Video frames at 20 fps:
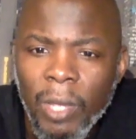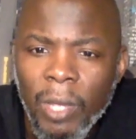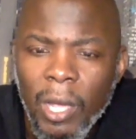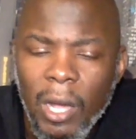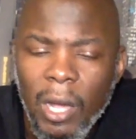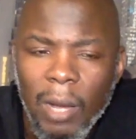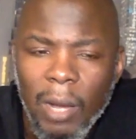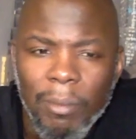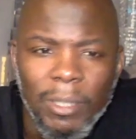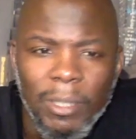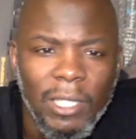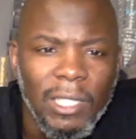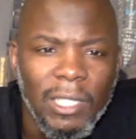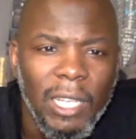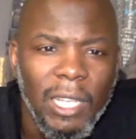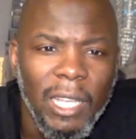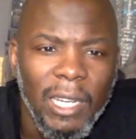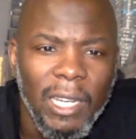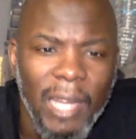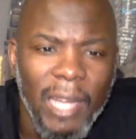But just
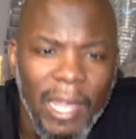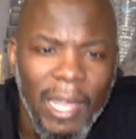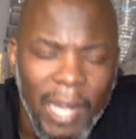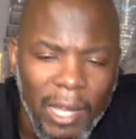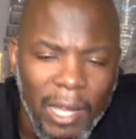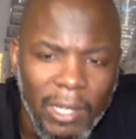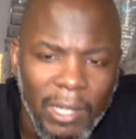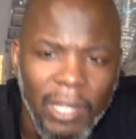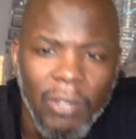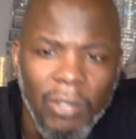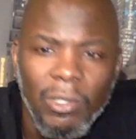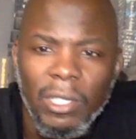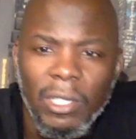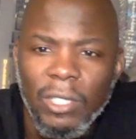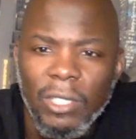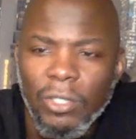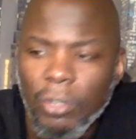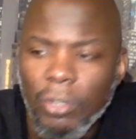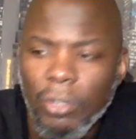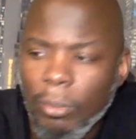getting that out there on
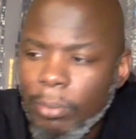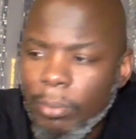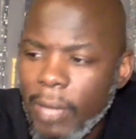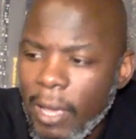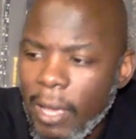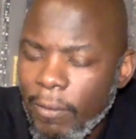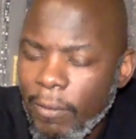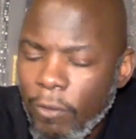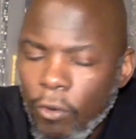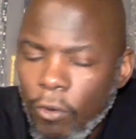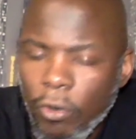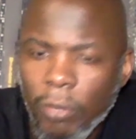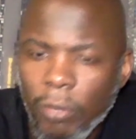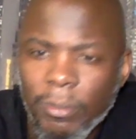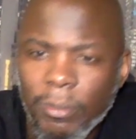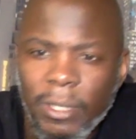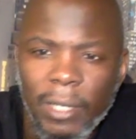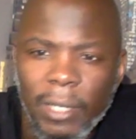digital platforms.